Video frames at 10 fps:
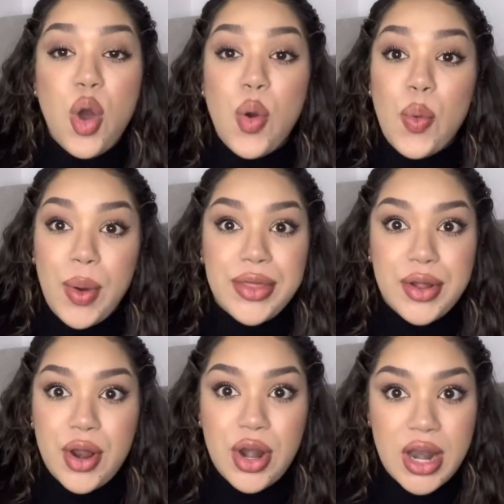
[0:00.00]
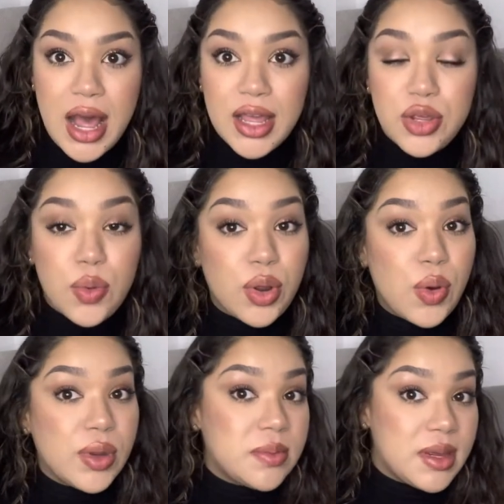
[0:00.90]
whether or not you are
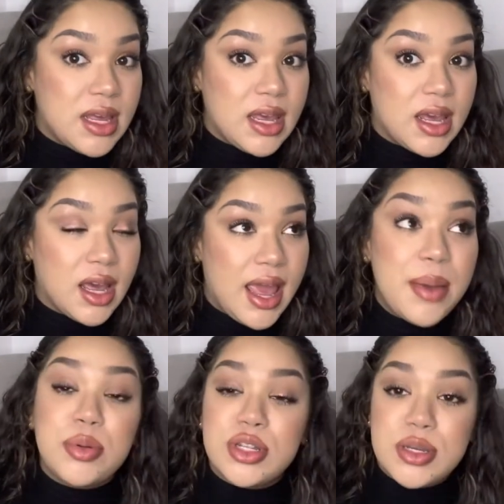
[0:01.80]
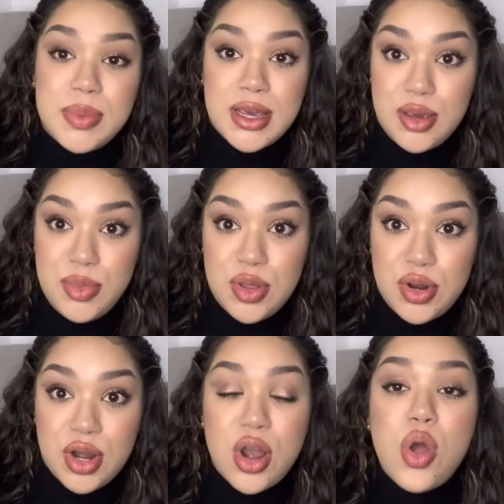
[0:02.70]
going to be able to be a commuter,